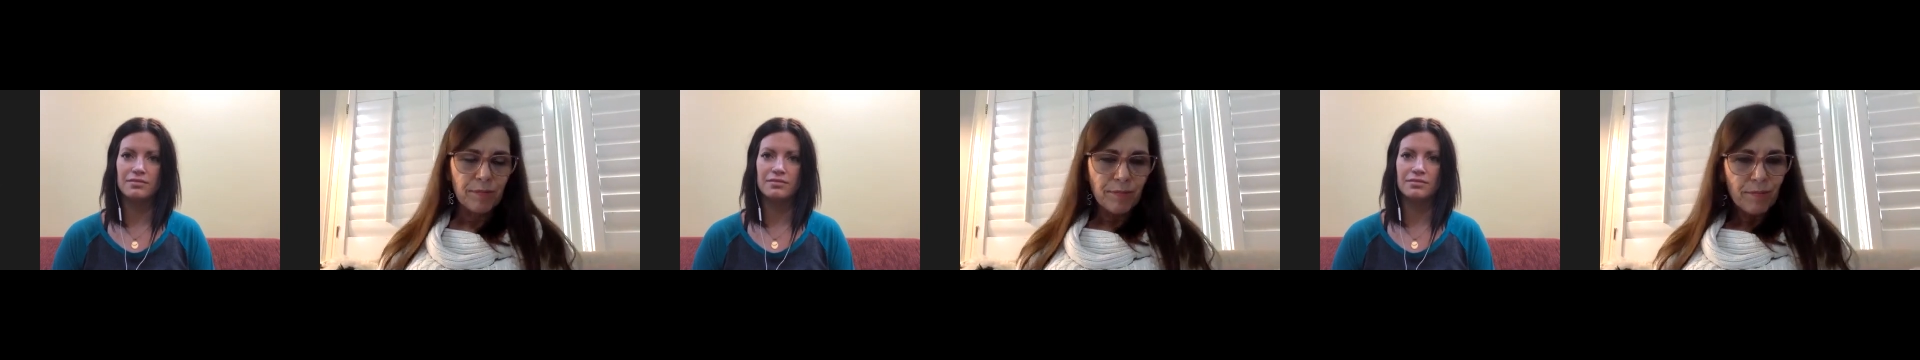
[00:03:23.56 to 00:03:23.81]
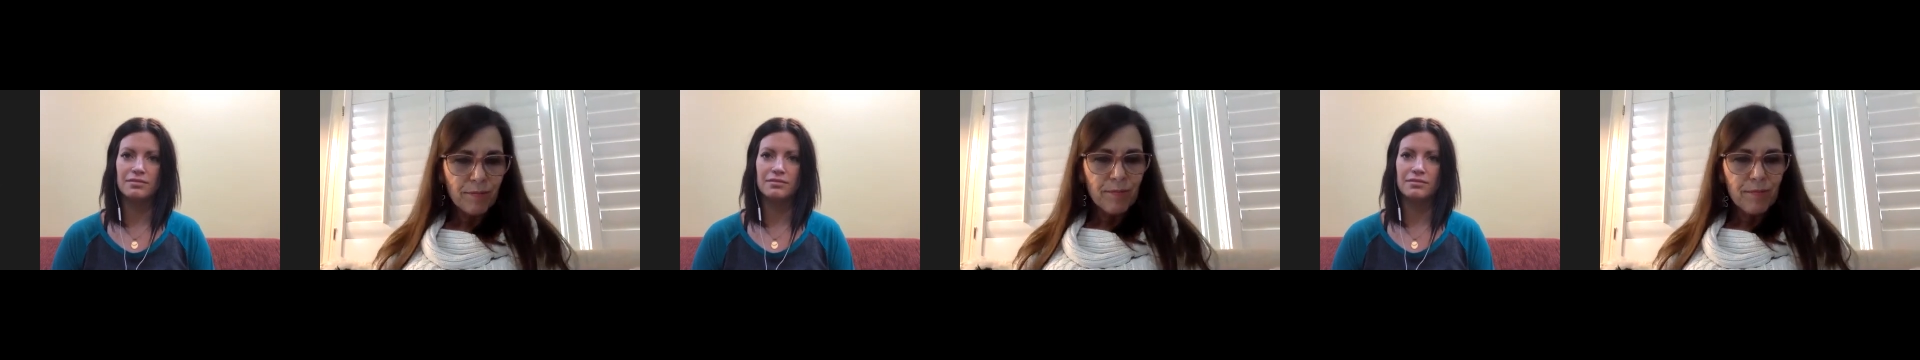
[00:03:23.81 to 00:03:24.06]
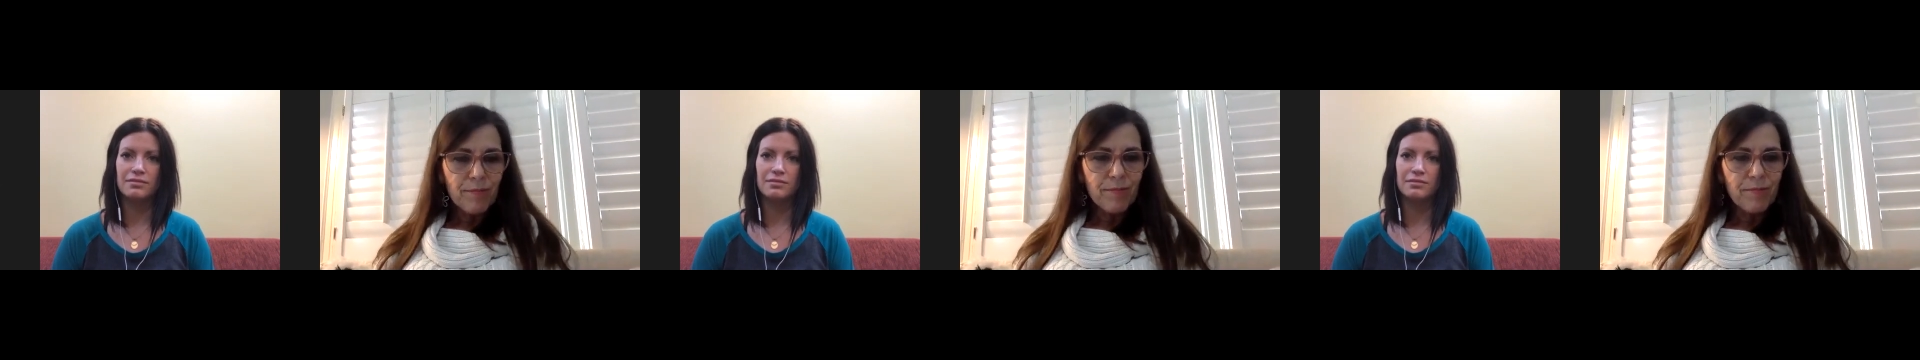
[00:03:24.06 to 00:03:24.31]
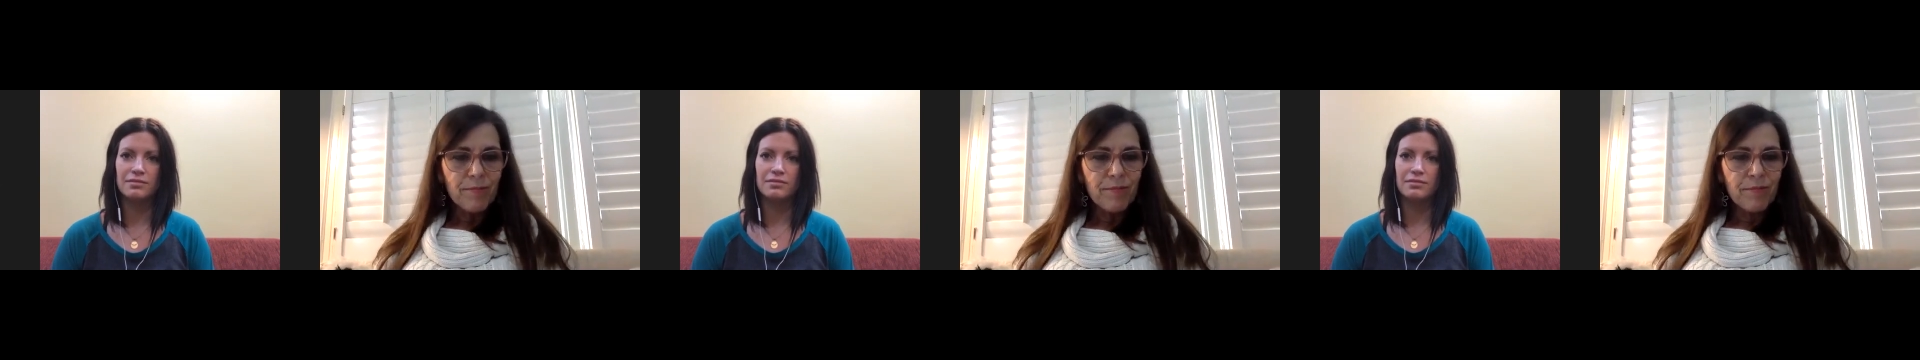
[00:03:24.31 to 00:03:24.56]

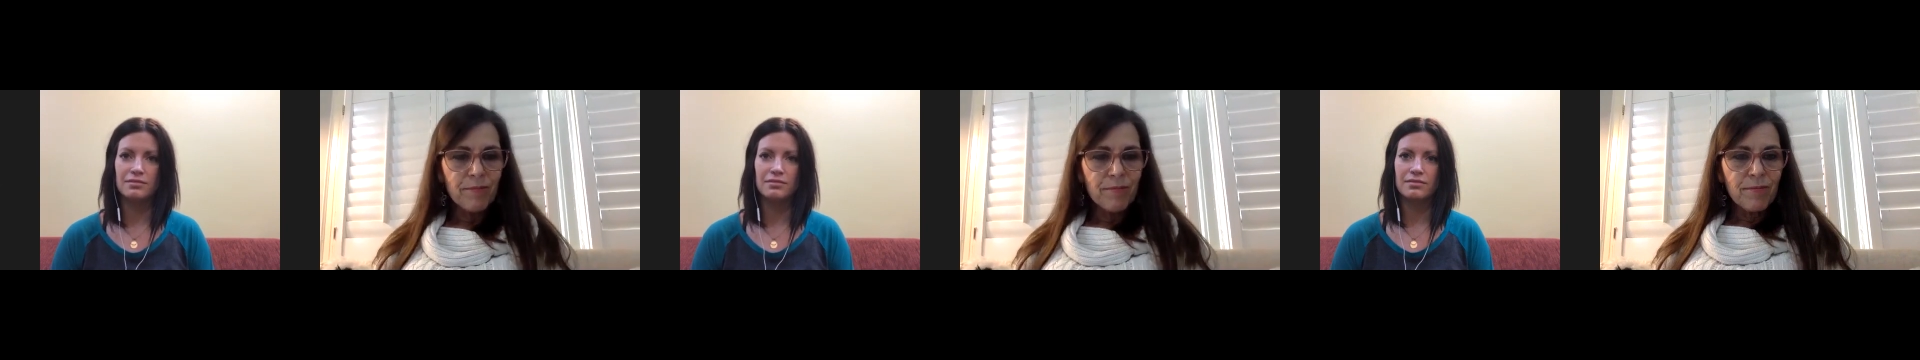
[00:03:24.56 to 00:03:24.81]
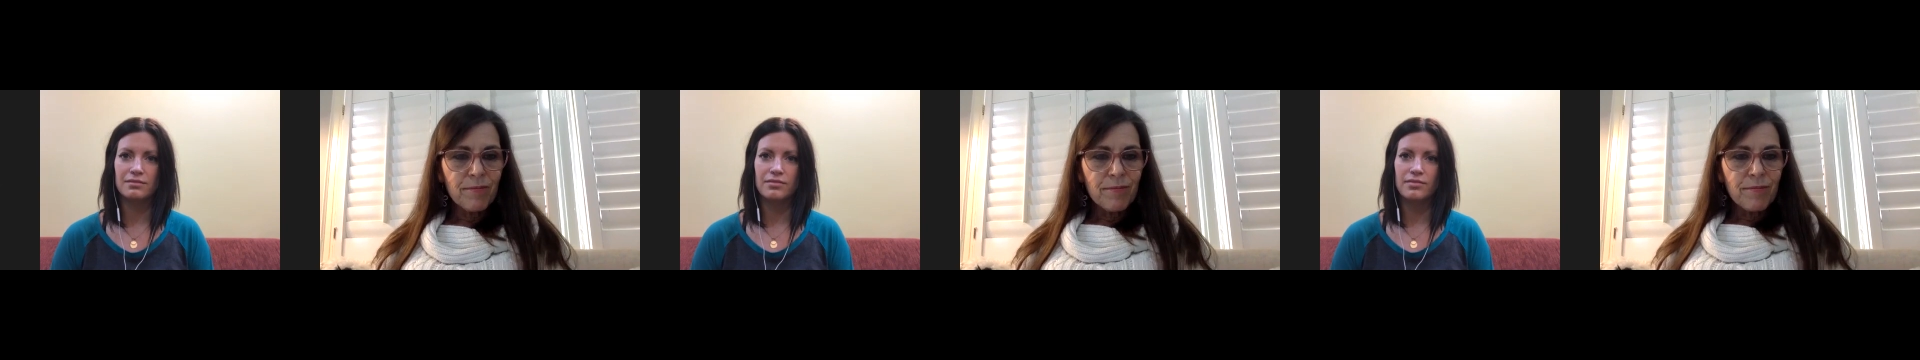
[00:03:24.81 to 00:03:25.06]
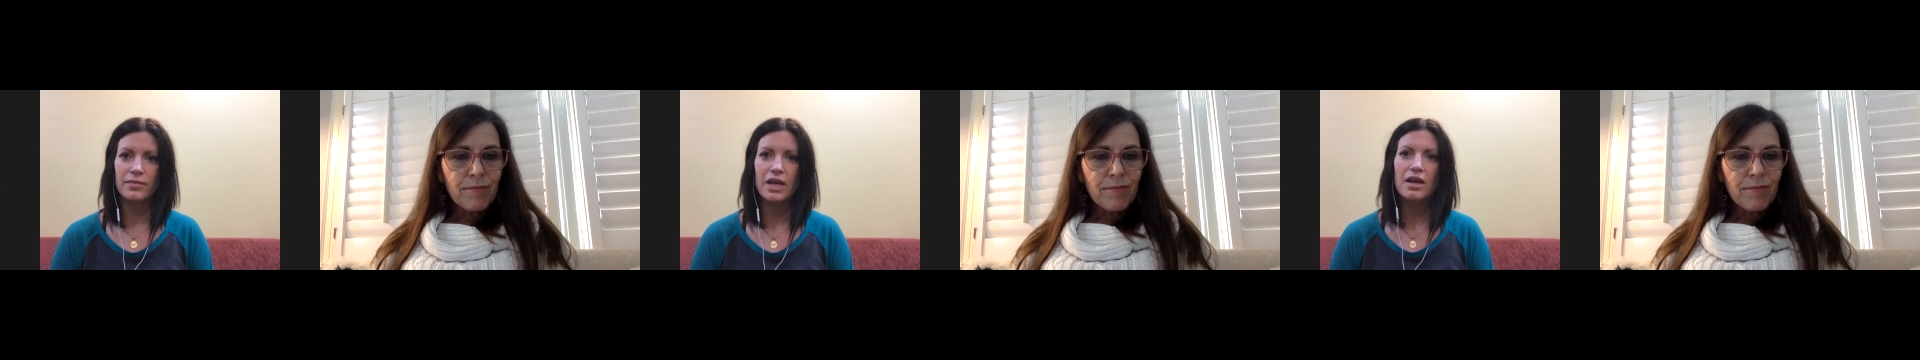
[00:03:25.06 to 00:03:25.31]
(silence)